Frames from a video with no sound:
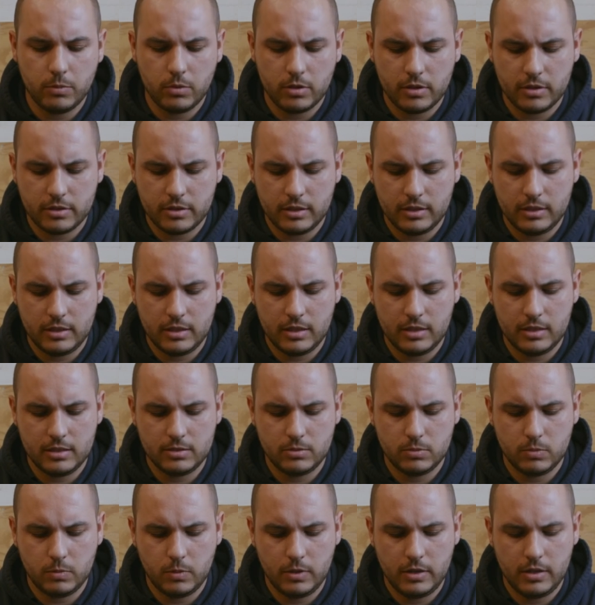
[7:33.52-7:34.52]
one, I think it
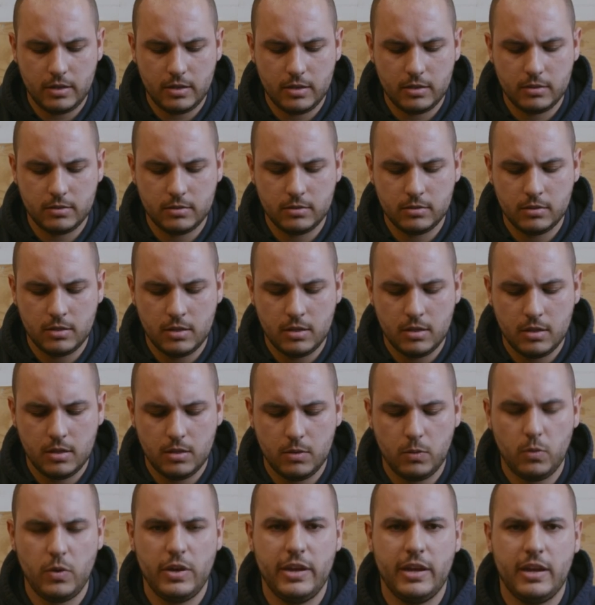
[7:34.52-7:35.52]
is. Weehab,
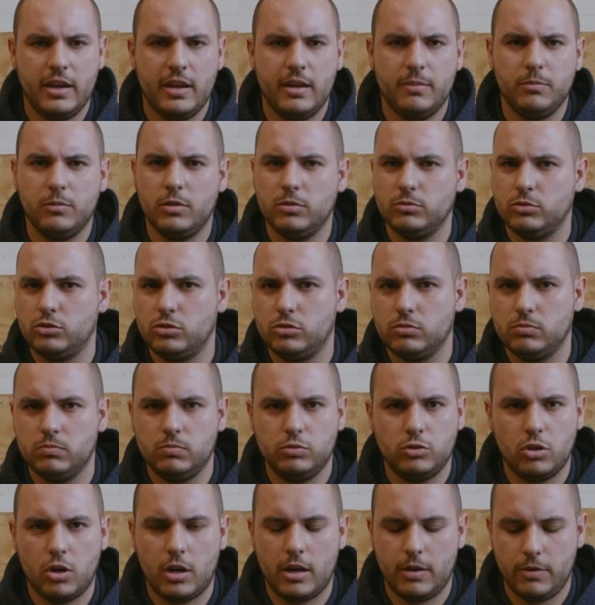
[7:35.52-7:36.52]
I'm not
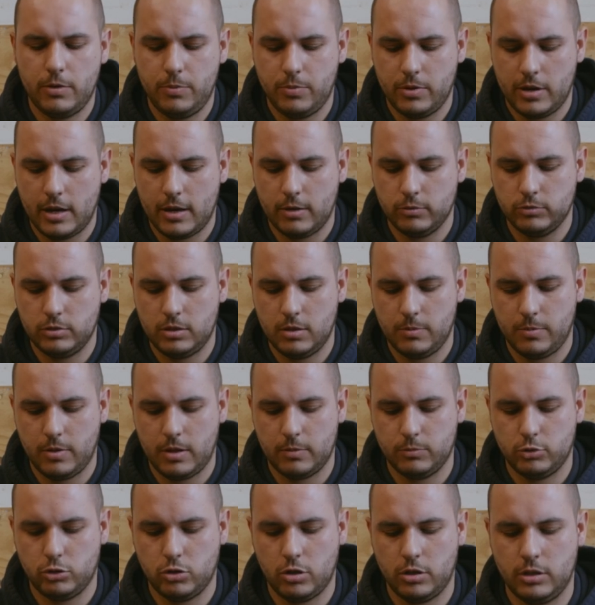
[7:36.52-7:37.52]
sure how you pronounce it, but
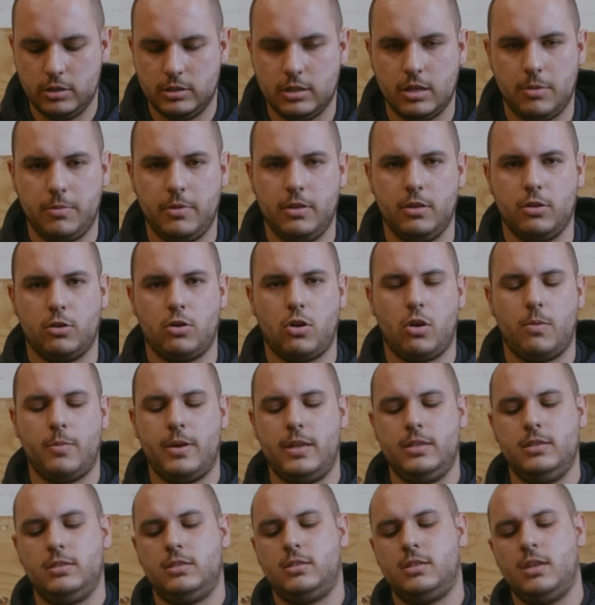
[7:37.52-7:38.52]
I'm sure you'll tell me in the
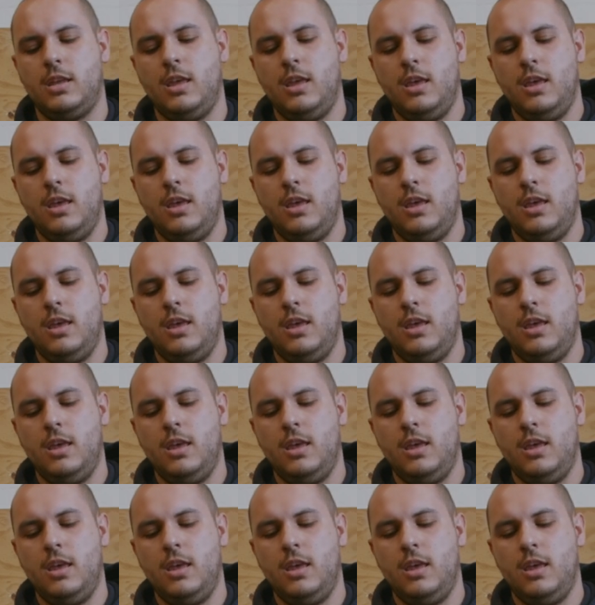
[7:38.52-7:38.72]
comments.